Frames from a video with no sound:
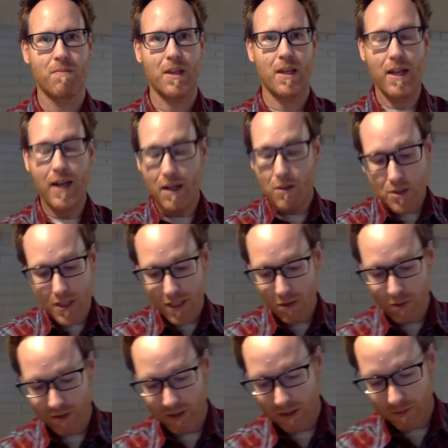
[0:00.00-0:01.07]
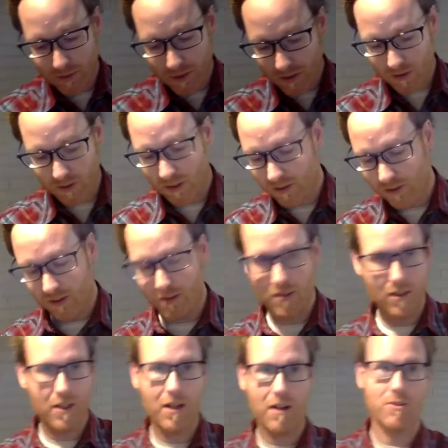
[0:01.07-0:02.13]
And I will take it one step further, because this is the
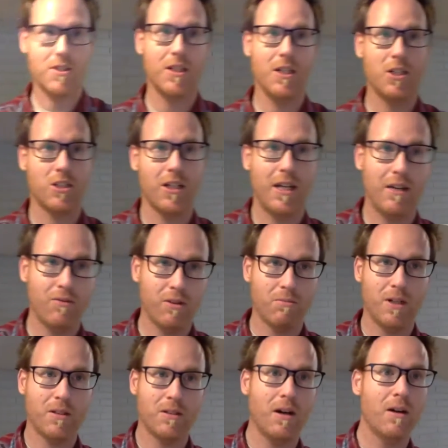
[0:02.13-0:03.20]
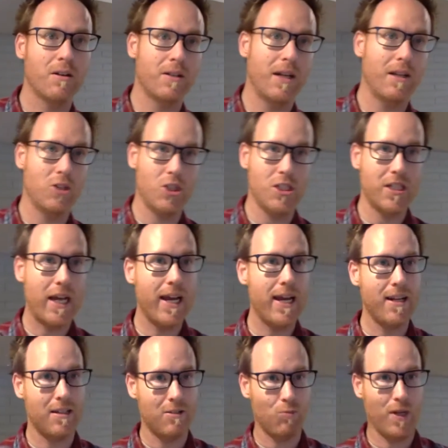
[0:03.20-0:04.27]
conversation I have with my daughter now that she's
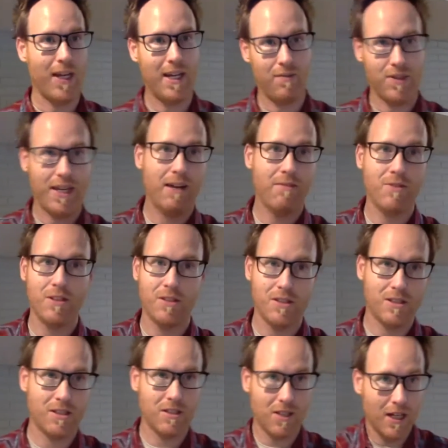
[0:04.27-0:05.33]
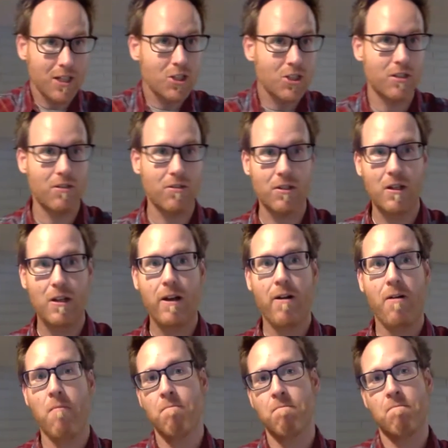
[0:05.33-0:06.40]
8 and we have to have these discussions.
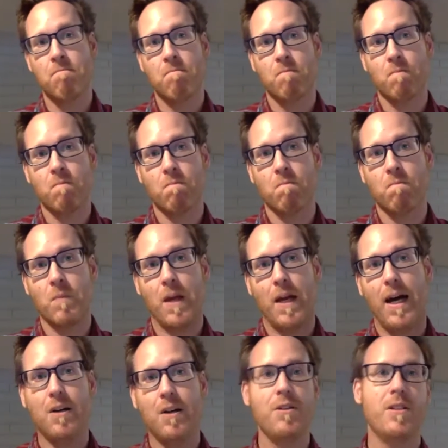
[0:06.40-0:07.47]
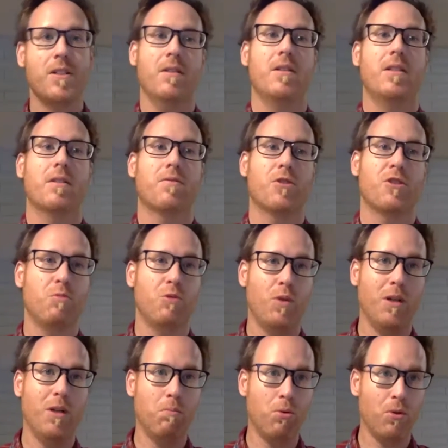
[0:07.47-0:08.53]
How do you tell the difference between a
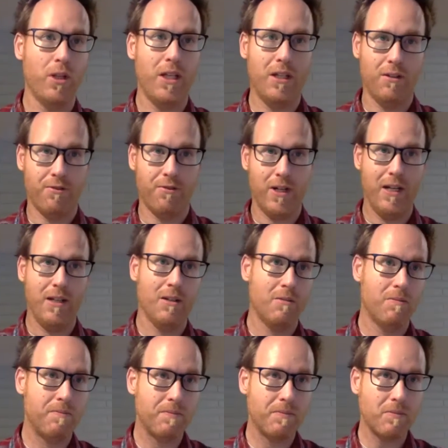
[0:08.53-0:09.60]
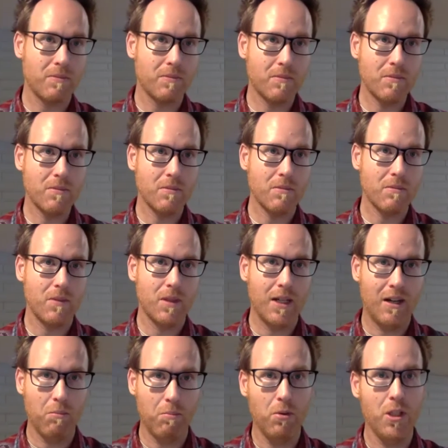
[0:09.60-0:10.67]
bully and a friend? A
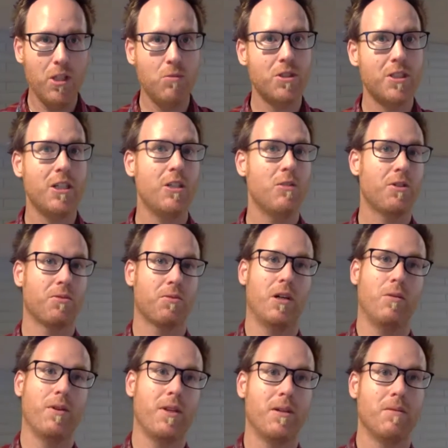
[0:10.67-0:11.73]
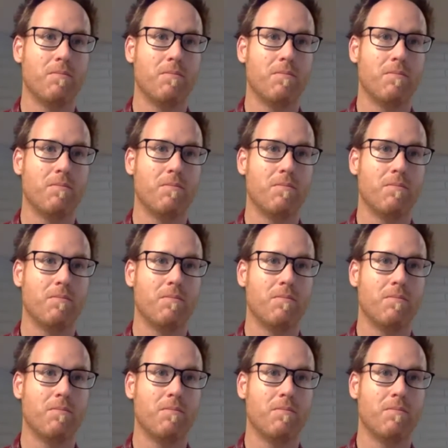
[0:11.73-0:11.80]
bully will tell you what's wrong with you.